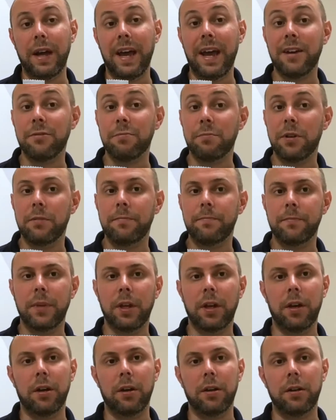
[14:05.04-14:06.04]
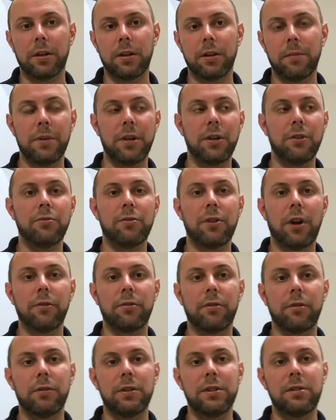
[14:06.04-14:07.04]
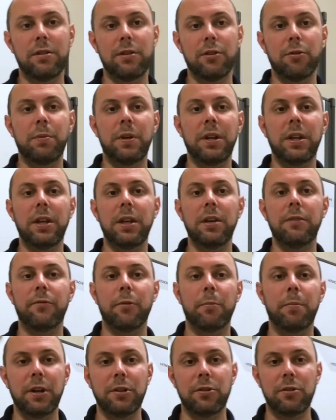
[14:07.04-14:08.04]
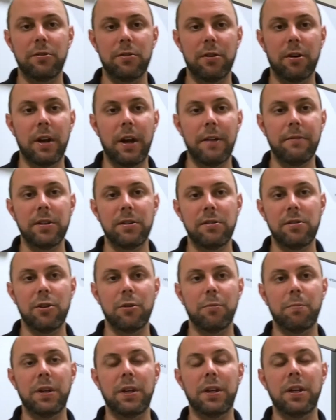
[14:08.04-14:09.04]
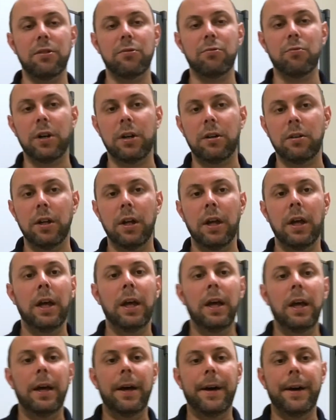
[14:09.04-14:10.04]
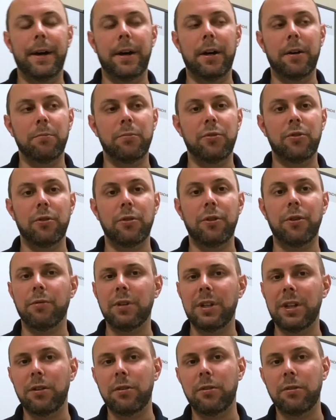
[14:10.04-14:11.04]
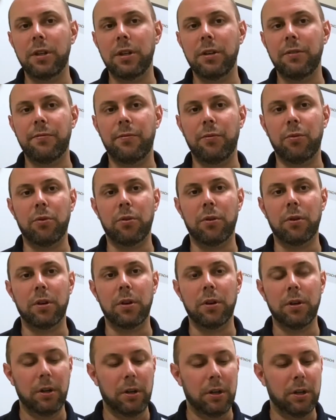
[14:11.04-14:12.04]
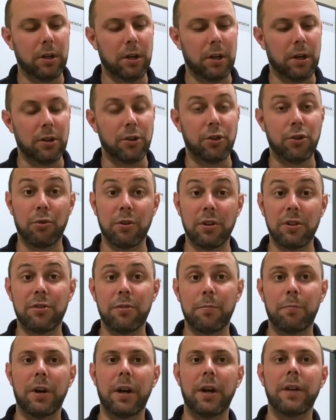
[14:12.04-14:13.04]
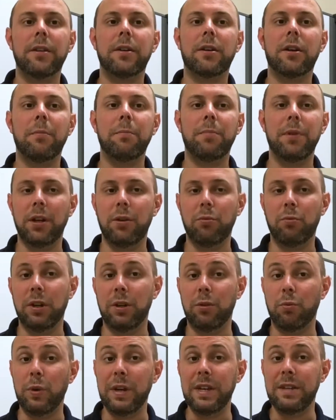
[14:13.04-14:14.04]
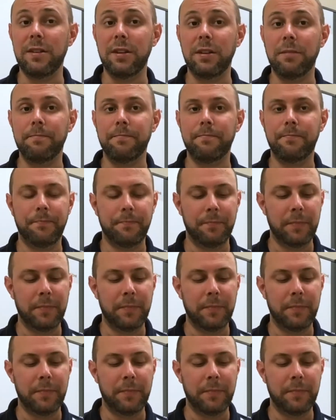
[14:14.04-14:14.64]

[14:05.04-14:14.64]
asthma. It can be used also in COPD for patients that are having COPD as well. So you're really looking for shortness of breath accompanied with wheezing.